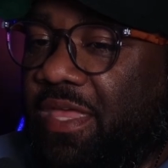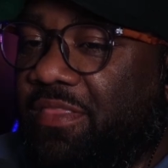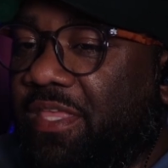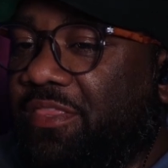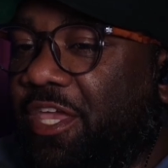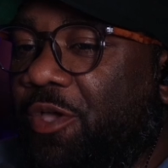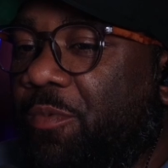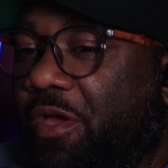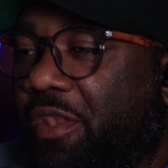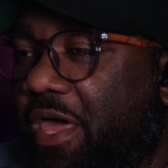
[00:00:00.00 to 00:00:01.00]
and that there
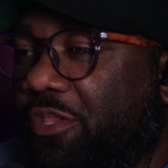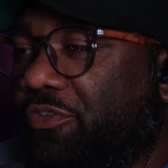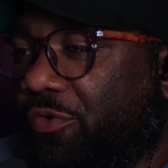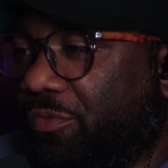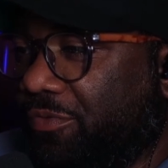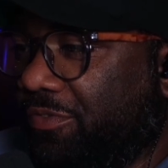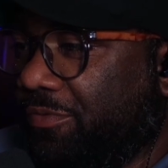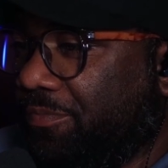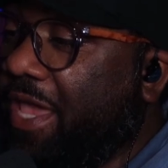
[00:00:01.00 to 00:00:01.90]
were a lot of trolls.